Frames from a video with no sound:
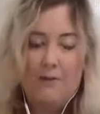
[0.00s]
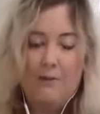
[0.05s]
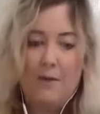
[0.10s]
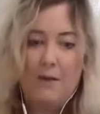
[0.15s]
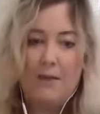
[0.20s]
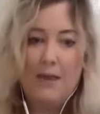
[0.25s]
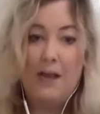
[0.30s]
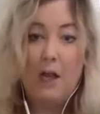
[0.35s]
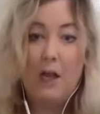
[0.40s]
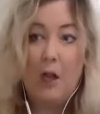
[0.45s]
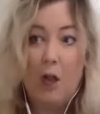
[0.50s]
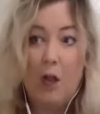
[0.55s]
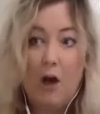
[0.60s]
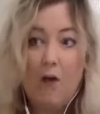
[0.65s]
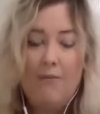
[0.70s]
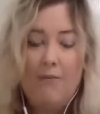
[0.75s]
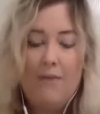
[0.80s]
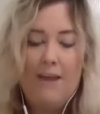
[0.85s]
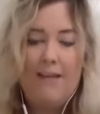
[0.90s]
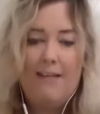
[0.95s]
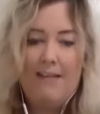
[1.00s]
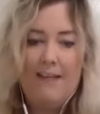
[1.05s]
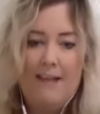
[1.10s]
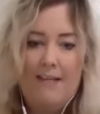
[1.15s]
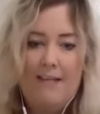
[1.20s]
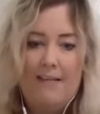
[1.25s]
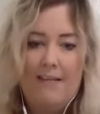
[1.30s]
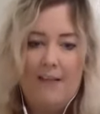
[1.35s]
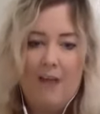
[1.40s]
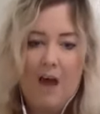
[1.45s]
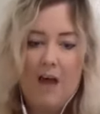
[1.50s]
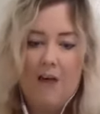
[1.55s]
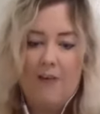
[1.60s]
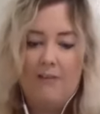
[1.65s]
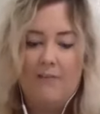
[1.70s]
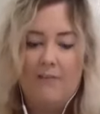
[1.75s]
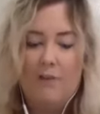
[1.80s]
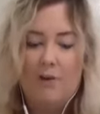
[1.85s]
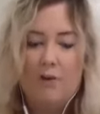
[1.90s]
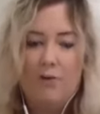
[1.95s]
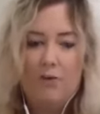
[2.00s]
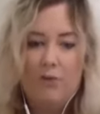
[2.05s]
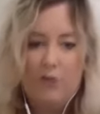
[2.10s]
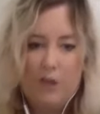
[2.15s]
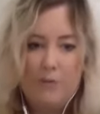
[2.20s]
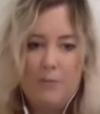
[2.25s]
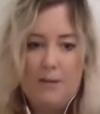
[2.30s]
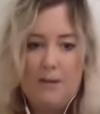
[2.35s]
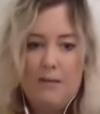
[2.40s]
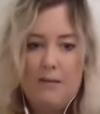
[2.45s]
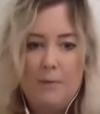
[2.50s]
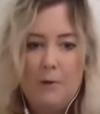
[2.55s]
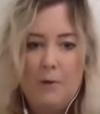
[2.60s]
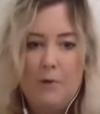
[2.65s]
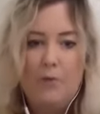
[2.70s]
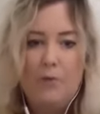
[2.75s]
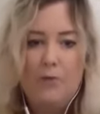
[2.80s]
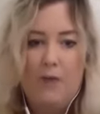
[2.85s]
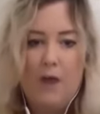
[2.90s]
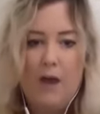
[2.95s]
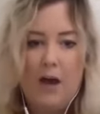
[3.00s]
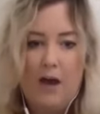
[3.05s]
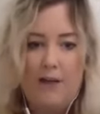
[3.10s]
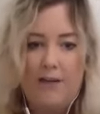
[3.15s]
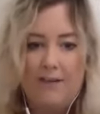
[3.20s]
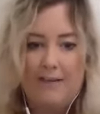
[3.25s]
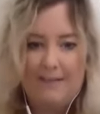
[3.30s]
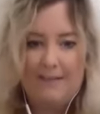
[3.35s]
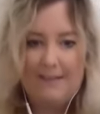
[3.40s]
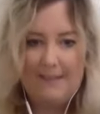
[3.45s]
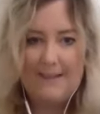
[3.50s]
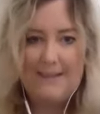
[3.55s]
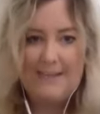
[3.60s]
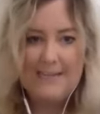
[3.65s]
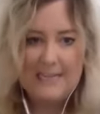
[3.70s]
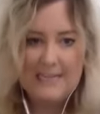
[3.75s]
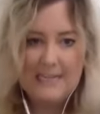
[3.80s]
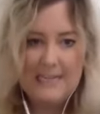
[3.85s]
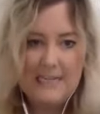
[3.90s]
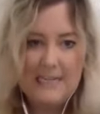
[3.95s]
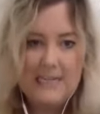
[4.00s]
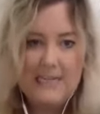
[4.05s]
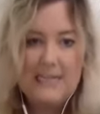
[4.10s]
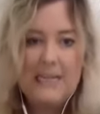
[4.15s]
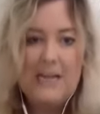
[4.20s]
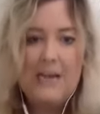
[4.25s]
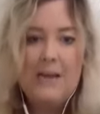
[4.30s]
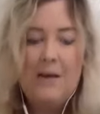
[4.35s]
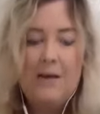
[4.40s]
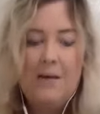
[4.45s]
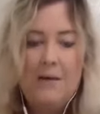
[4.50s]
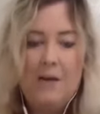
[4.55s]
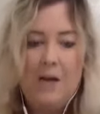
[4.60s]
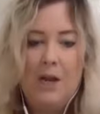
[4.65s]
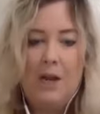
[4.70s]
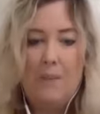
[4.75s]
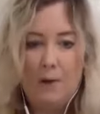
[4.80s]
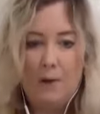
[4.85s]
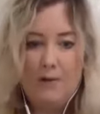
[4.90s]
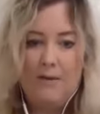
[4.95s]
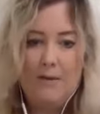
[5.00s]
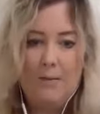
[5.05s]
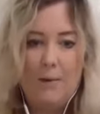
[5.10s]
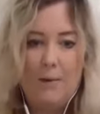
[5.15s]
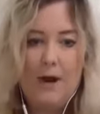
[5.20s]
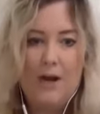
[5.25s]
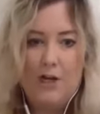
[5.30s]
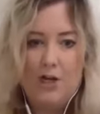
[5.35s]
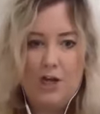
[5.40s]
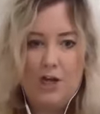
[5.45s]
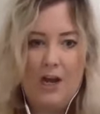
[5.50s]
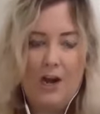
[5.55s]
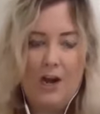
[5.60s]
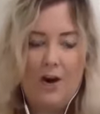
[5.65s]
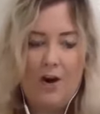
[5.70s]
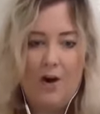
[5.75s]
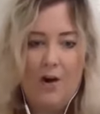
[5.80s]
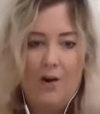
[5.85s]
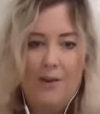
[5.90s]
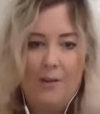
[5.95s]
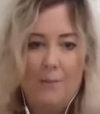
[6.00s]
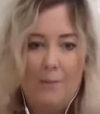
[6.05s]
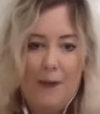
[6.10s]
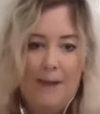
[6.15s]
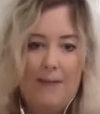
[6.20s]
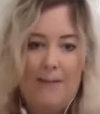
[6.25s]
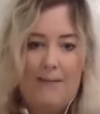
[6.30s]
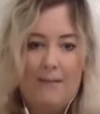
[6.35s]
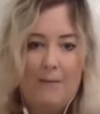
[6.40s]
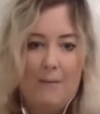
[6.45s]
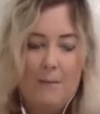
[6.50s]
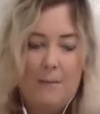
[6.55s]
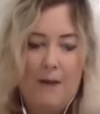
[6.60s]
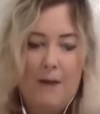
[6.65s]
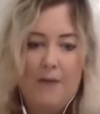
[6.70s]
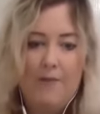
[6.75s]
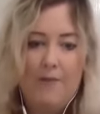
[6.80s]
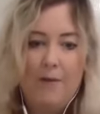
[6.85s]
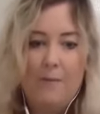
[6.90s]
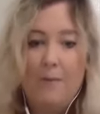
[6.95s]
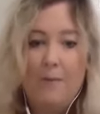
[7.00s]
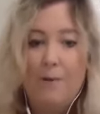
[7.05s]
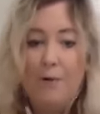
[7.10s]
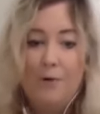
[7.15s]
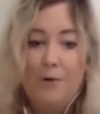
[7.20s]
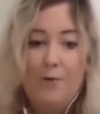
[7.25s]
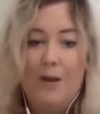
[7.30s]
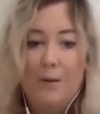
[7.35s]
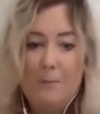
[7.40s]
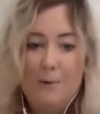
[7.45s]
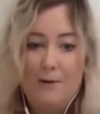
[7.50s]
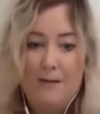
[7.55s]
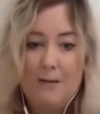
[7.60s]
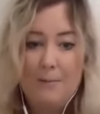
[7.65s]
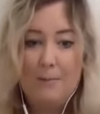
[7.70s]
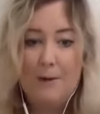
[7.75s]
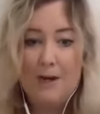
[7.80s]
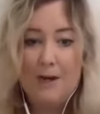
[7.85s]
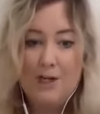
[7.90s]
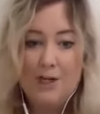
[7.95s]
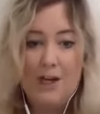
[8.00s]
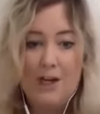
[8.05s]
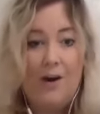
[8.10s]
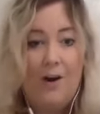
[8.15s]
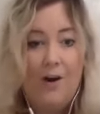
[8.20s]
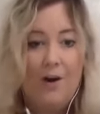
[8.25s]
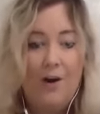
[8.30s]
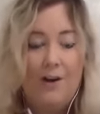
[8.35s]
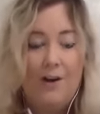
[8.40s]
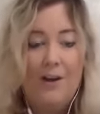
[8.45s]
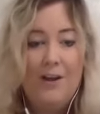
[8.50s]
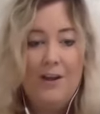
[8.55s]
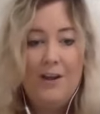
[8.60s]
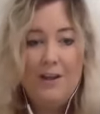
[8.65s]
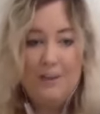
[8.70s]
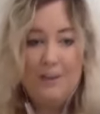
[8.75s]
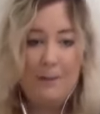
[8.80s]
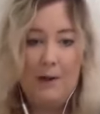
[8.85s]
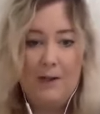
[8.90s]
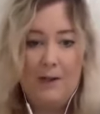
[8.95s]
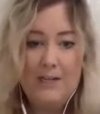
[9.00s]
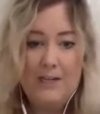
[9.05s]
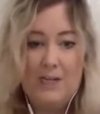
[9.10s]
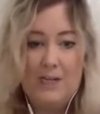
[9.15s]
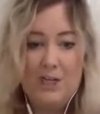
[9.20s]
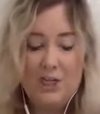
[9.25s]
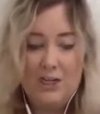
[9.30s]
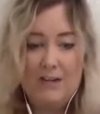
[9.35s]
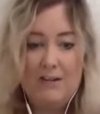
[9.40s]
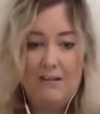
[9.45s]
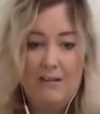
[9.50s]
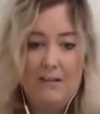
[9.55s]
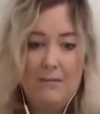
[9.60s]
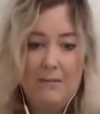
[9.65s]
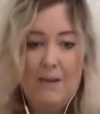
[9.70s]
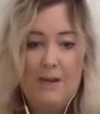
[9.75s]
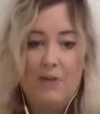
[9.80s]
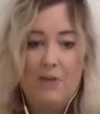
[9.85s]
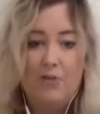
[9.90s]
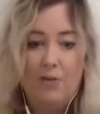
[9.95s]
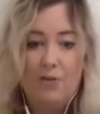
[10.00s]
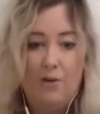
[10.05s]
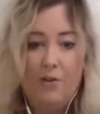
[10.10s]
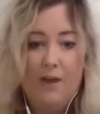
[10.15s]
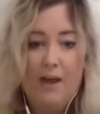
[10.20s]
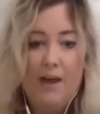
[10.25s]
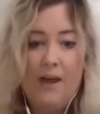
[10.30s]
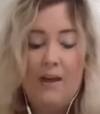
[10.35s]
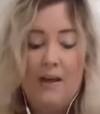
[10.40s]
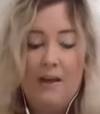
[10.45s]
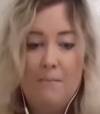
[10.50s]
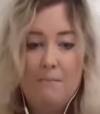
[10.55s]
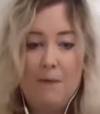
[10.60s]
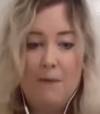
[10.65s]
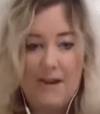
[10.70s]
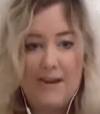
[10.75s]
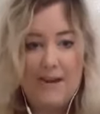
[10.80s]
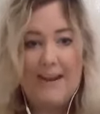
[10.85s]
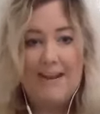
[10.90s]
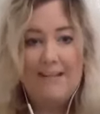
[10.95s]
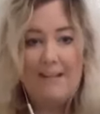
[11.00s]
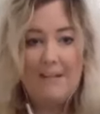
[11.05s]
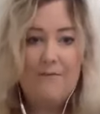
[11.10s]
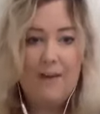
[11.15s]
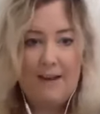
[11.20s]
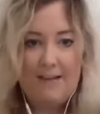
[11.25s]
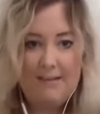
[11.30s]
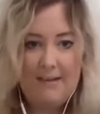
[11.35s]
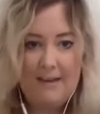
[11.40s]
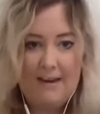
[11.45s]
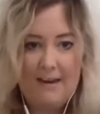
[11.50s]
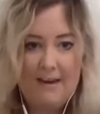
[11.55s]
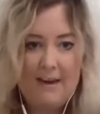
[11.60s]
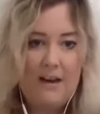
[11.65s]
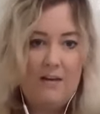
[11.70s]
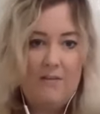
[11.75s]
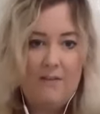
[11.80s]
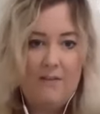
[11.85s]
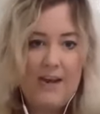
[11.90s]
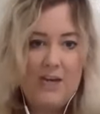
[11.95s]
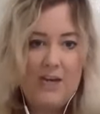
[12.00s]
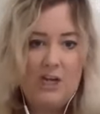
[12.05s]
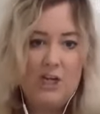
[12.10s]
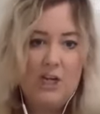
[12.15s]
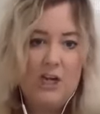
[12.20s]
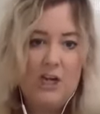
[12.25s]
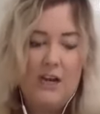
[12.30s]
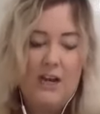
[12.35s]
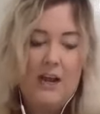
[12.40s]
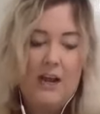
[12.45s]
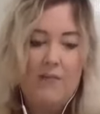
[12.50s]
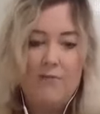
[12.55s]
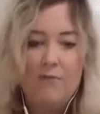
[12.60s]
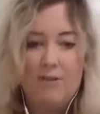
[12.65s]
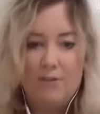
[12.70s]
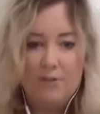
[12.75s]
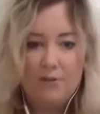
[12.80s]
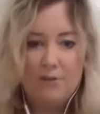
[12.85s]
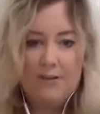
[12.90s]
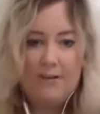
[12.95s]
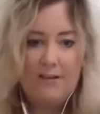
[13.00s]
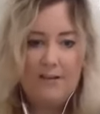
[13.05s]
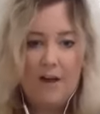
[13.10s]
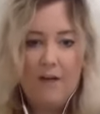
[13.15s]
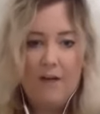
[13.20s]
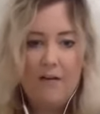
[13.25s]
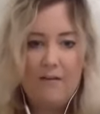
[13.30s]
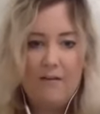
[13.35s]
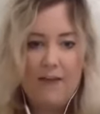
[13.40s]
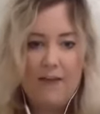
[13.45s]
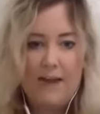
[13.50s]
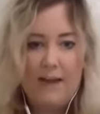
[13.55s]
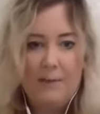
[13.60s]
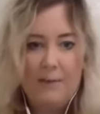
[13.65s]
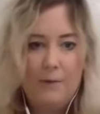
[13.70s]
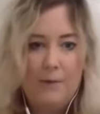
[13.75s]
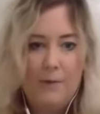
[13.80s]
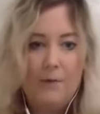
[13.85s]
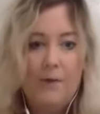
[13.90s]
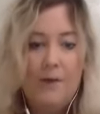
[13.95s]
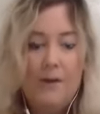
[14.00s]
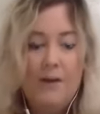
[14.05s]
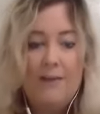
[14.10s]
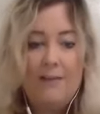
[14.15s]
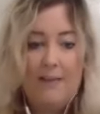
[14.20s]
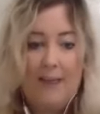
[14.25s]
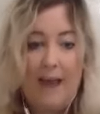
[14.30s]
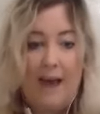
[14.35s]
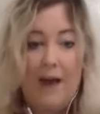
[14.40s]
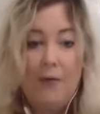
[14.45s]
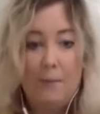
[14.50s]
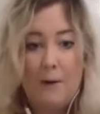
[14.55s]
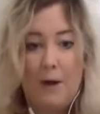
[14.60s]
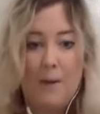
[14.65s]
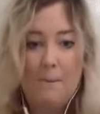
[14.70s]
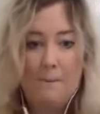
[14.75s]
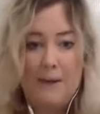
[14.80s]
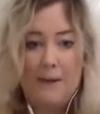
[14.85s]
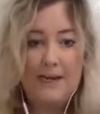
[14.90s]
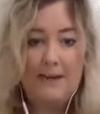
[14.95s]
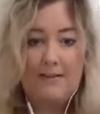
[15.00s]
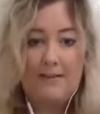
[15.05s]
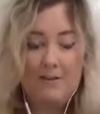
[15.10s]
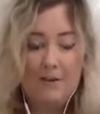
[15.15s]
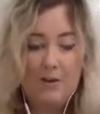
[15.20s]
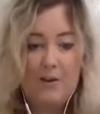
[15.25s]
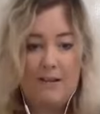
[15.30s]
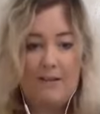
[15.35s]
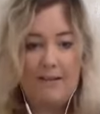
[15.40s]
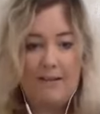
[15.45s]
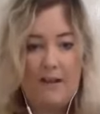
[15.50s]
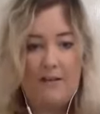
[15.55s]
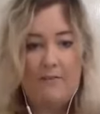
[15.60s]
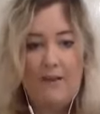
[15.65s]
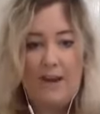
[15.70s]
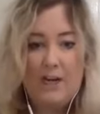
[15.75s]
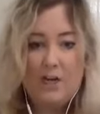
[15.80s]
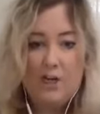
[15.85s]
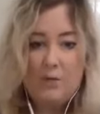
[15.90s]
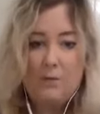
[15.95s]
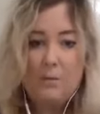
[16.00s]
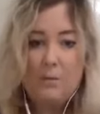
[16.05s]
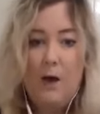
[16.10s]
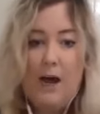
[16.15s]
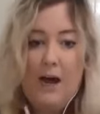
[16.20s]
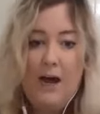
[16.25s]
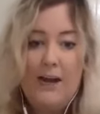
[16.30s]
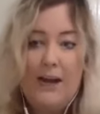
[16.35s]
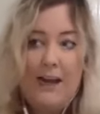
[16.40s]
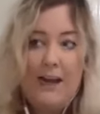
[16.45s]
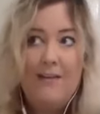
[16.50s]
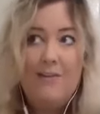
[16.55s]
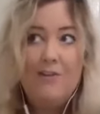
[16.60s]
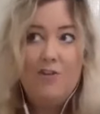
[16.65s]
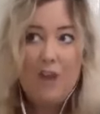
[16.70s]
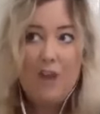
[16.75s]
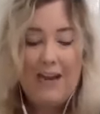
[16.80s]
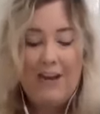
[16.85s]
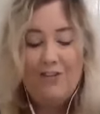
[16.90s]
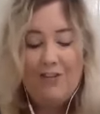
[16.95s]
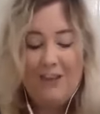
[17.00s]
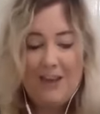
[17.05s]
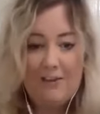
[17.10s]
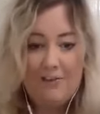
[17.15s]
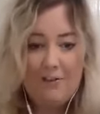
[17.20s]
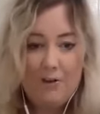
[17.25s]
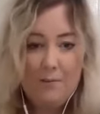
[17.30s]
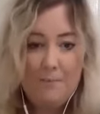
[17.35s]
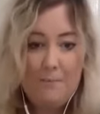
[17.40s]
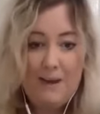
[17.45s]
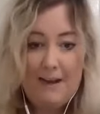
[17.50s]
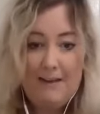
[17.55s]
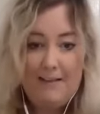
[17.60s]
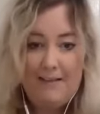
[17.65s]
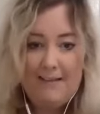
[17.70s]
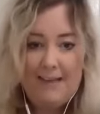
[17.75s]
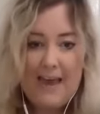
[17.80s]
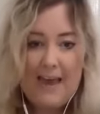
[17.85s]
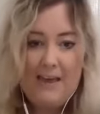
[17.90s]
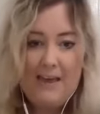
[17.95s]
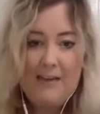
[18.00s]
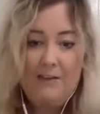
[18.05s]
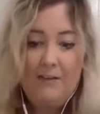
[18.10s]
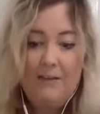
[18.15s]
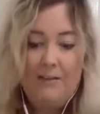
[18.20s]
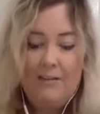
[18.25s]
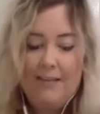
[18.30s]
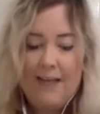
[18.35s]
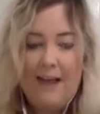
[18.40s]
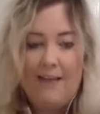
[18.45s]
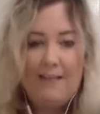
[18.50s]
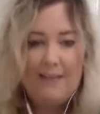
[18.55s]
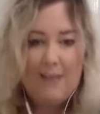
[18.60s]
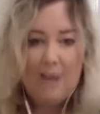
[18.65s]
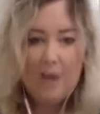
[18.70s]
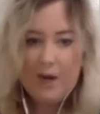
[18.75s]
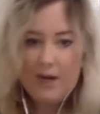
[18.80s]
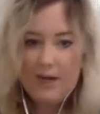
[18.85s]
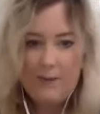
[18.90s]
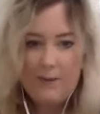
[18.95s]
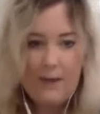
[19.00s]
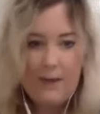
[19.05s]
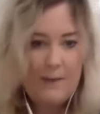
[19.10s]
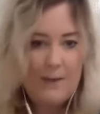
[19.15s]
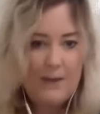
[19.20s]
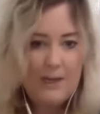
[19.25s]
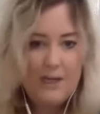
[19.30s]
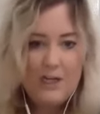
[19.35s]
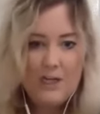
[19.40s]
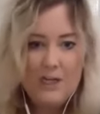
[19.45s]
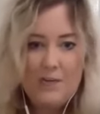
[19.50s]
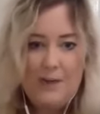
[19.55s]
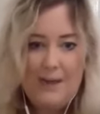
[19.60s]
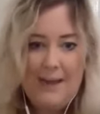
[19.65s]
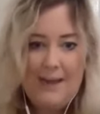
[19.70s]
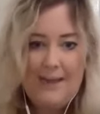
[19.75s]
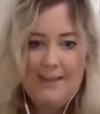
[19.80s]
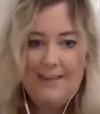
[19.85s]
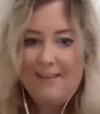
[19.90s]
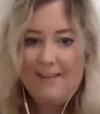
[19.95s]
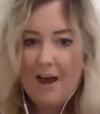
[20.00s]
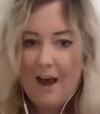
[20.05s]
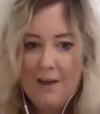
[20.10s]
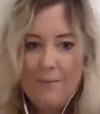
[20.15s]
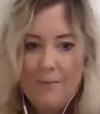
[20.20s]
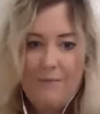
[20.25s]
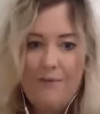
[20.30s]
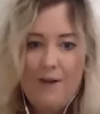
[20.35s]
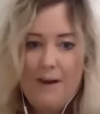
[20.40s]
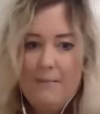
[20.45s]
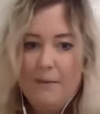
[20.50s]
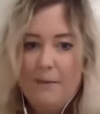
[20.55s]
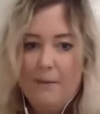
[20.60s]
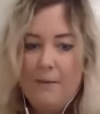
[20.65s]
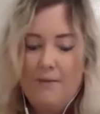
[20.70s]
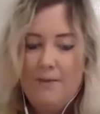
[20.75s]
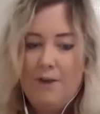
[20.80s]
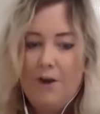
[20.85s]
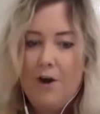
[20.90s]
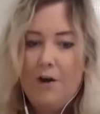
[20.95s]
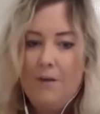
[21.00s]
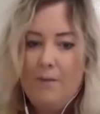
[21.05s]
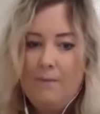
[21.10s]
So I think a lot of this is us as consumers, but also us as citizens, putting pressure on the brands that we buy from, but also putting pressure on the politicians to make sure that money is invested in innovation and resources are available to help companies do this innovation work and change things on a bigger scale, because that's the only way we're going to do it in the time frame that we've got.